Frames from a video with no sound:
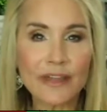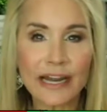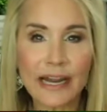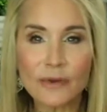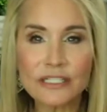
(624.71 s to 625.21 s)
that
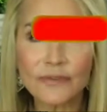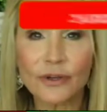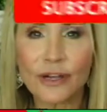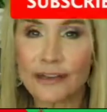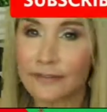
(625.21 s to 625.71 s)
I always feel
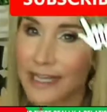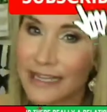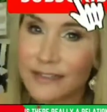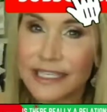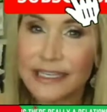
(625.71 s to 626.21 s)
kind of
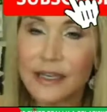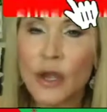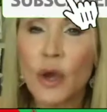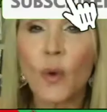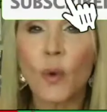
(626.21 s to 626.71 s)
lousy,
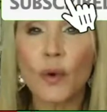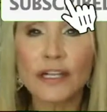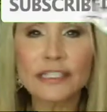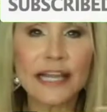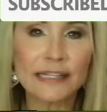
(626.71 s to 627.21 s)
or
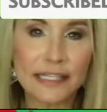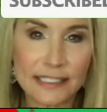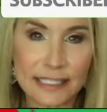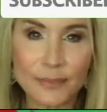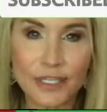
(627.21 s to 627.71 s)
is that the
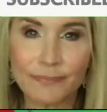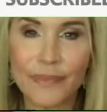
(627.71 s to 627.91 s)
exception?